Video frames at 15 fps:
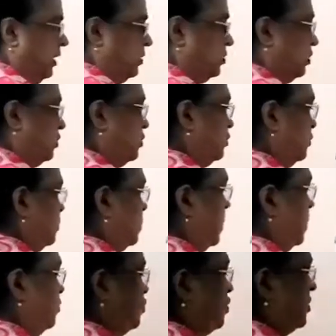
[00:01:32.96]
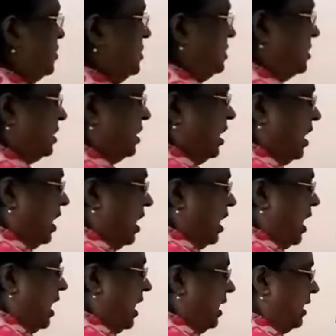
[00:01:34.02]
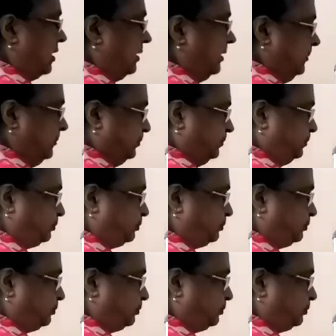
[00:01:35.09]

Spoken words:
So two solutions are